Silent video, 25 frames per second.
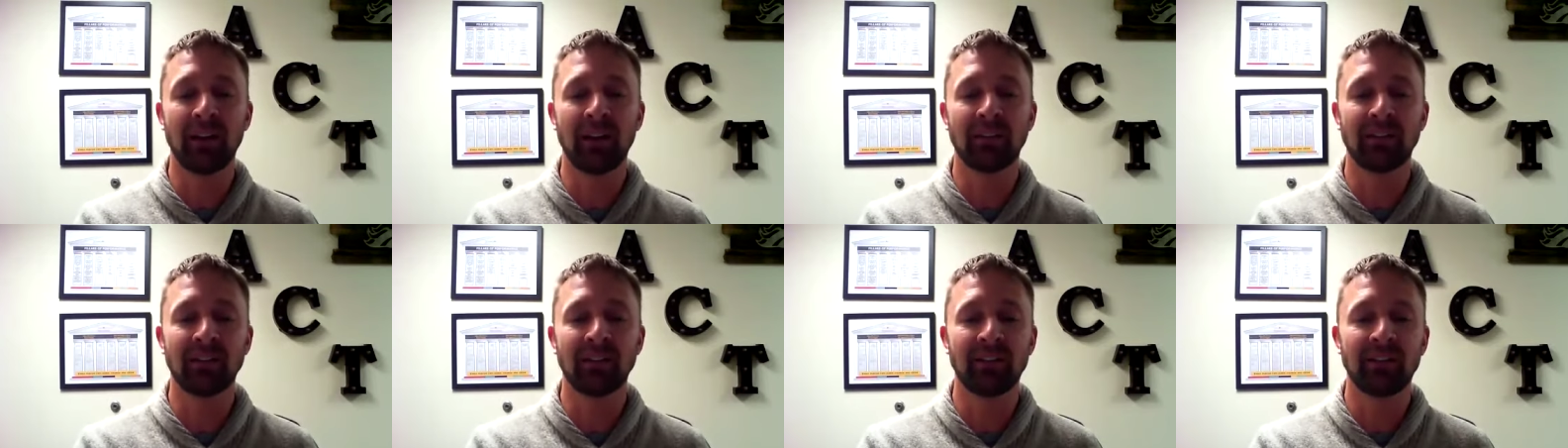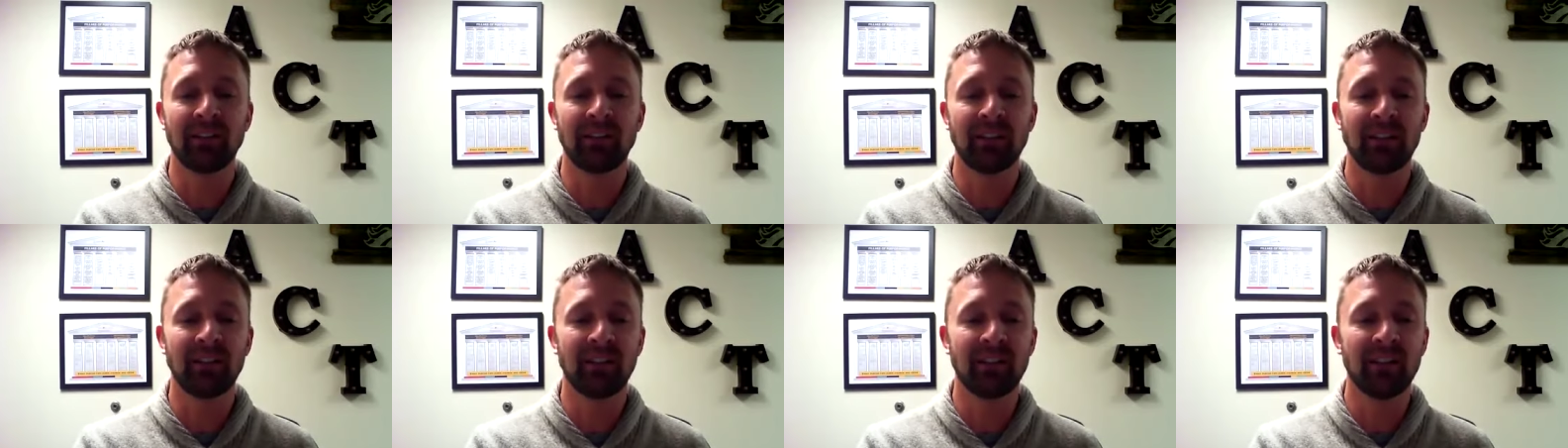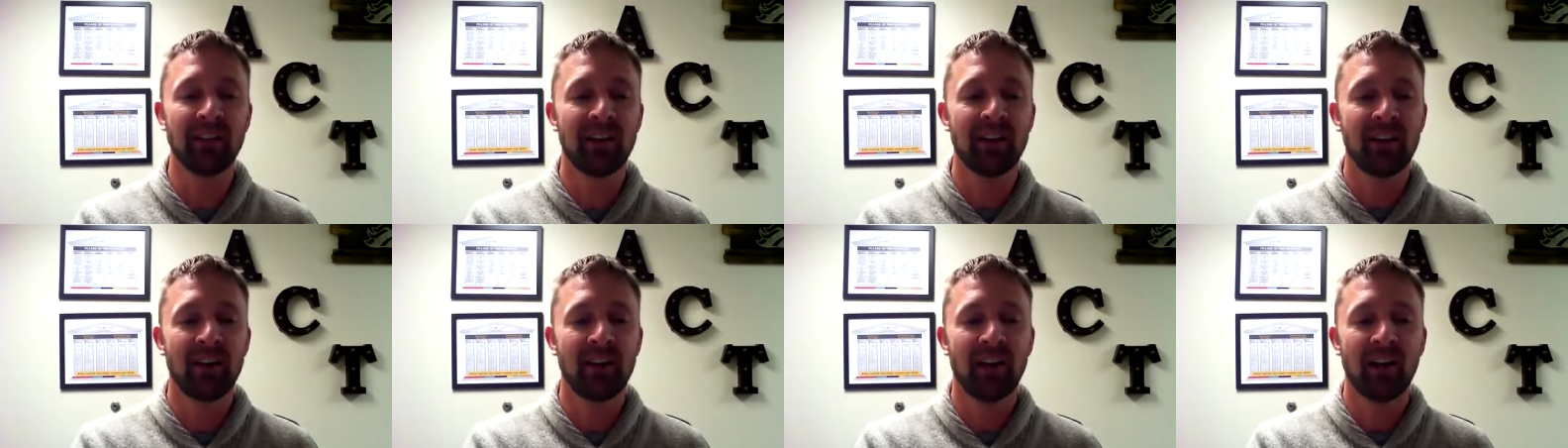ACT,
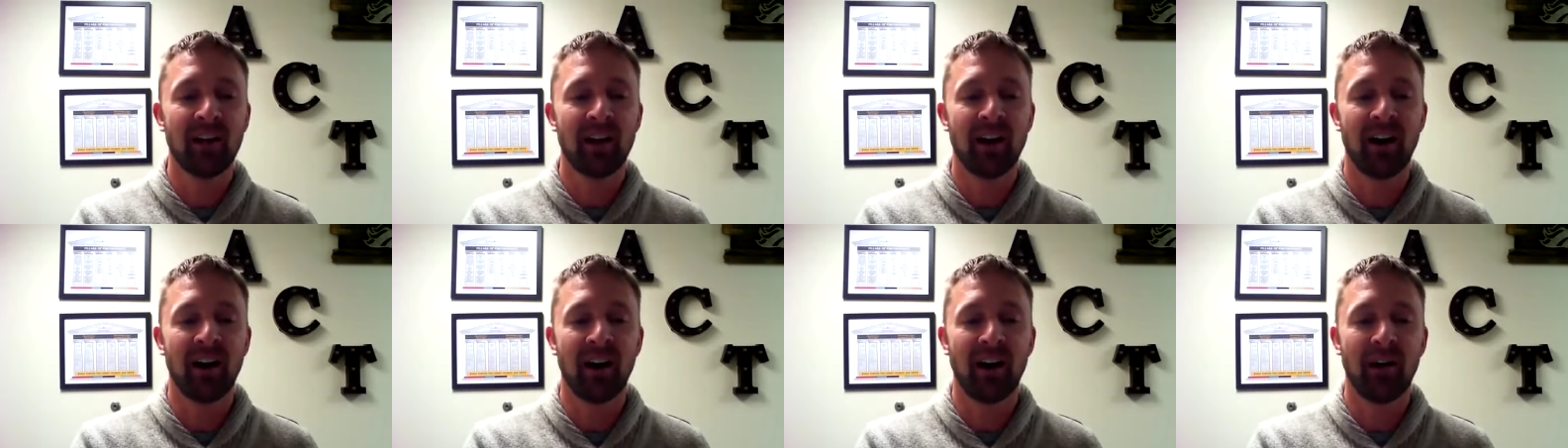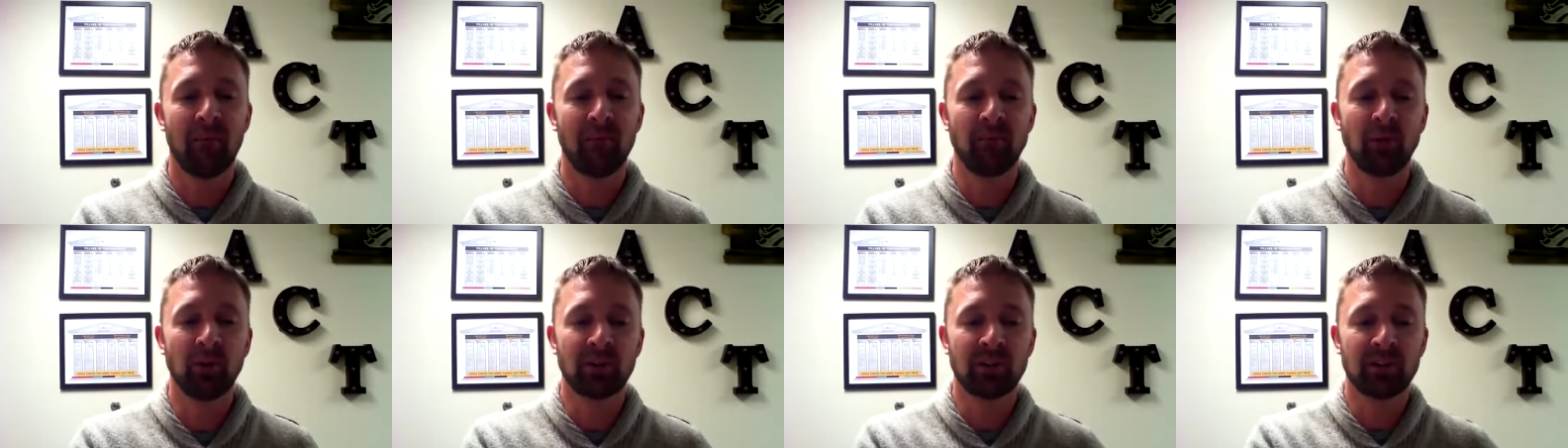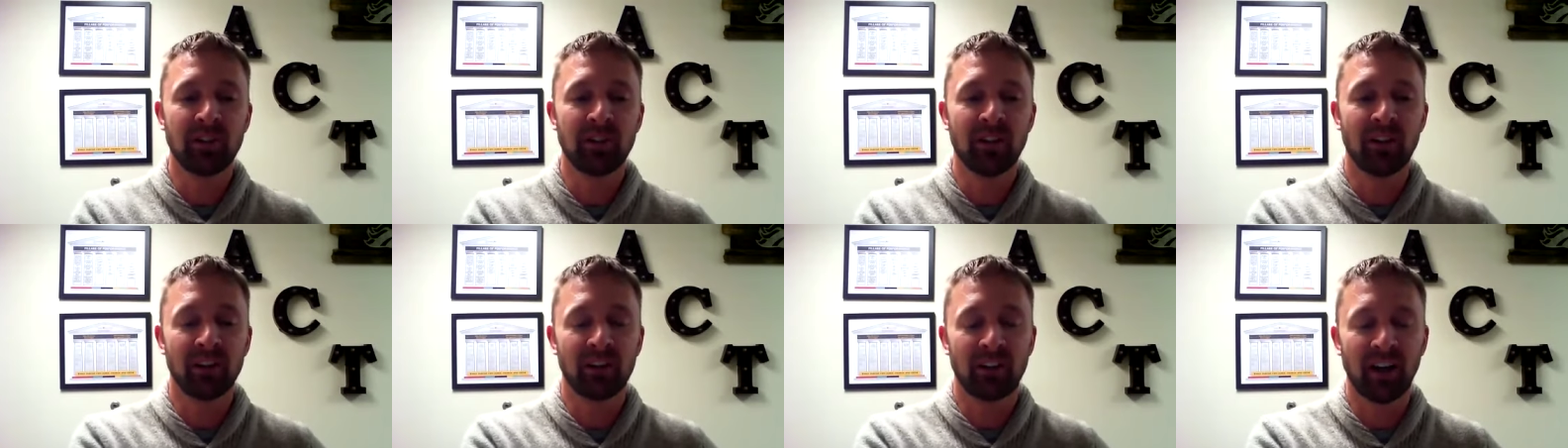um, you
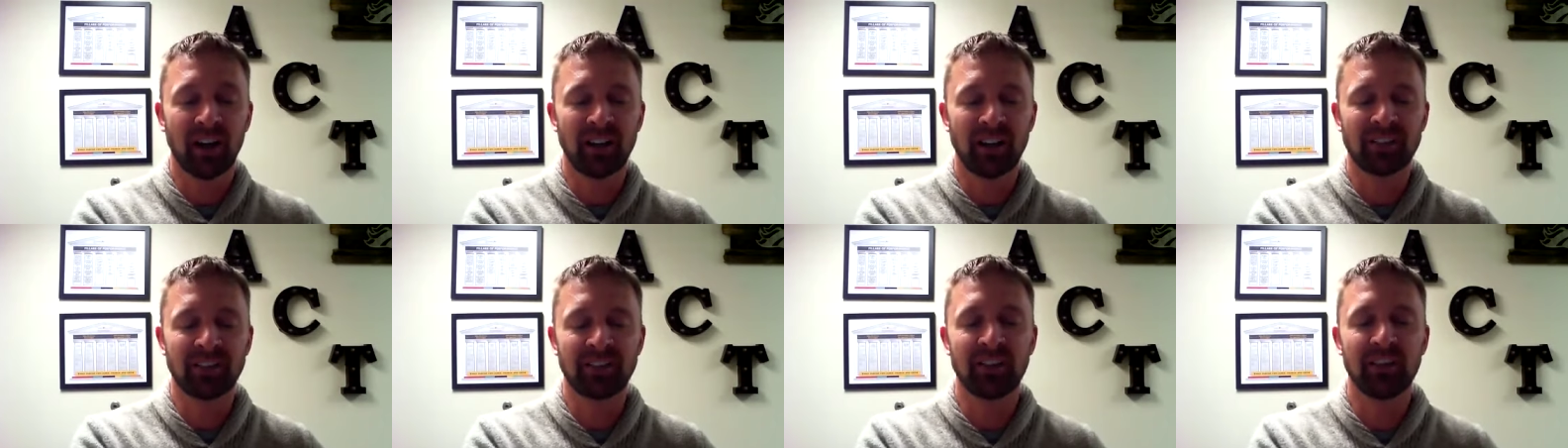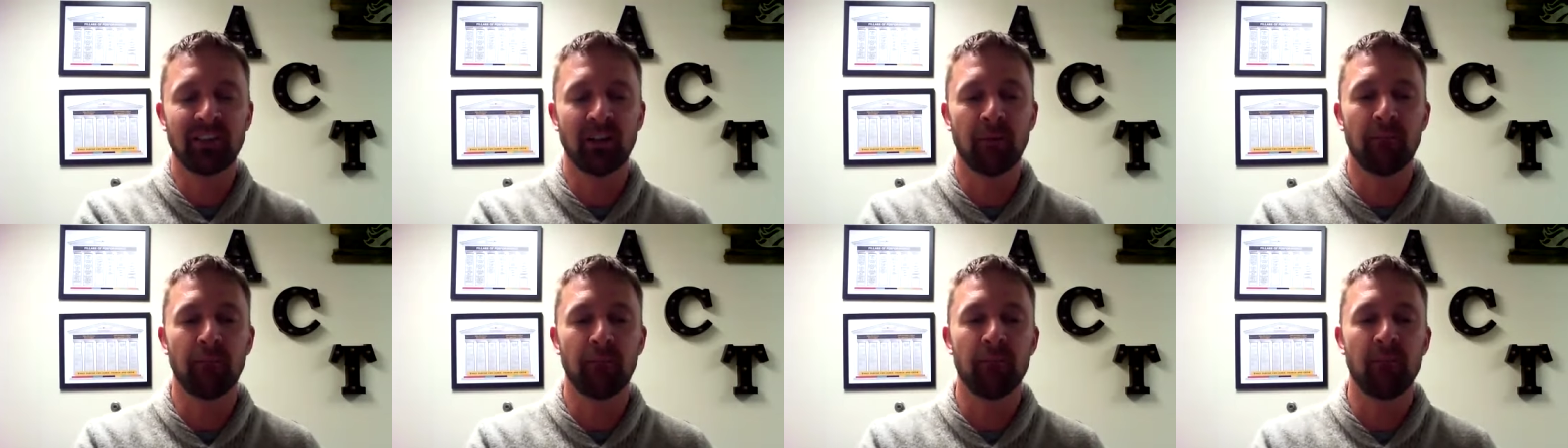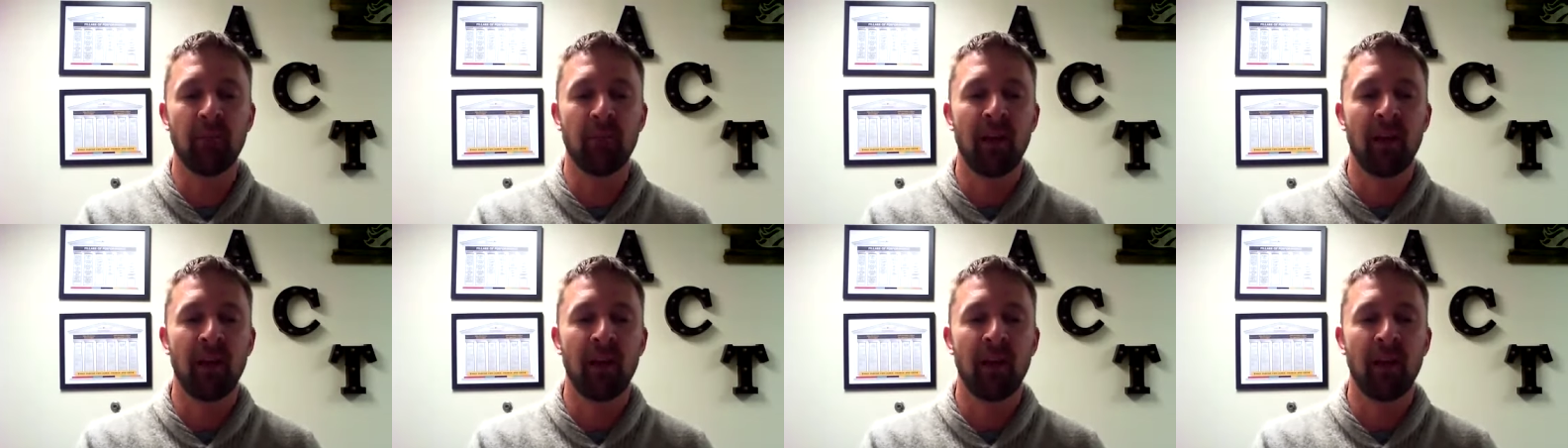see kind of see their